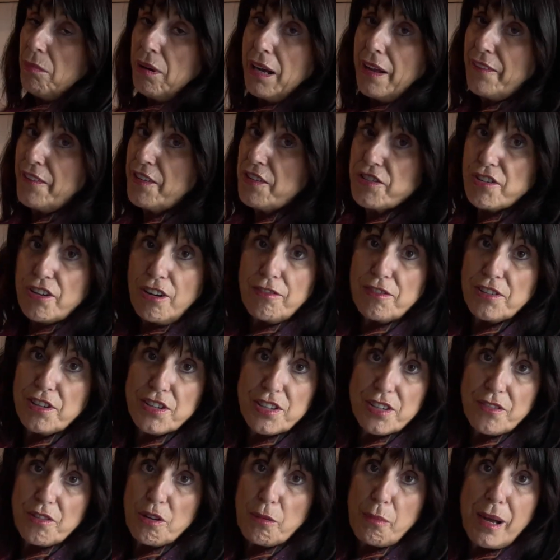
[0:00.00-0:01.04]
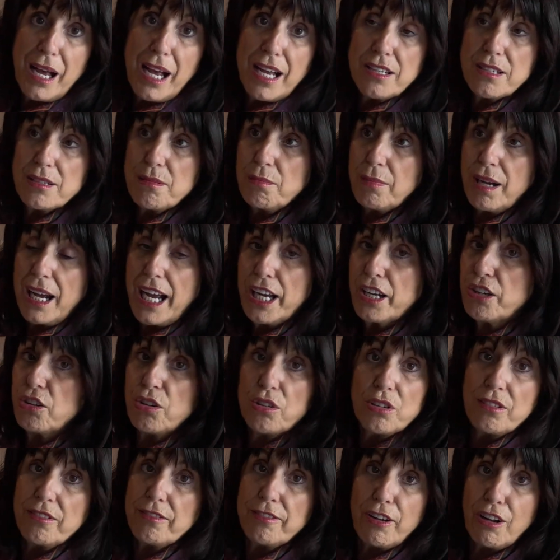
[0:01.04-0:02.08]
the softness of the bed. I
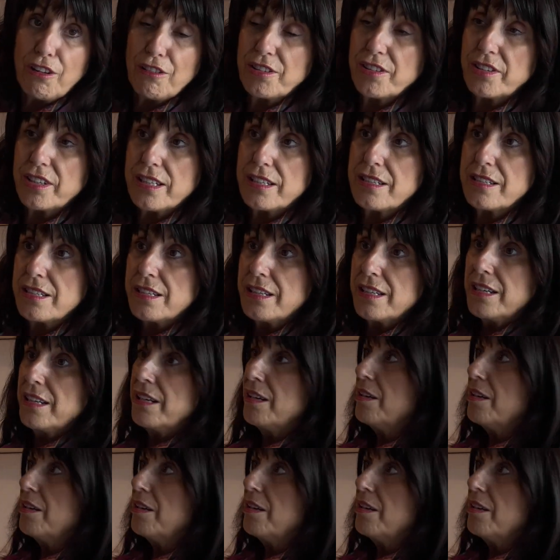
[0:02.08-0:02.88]
couldn't fault it.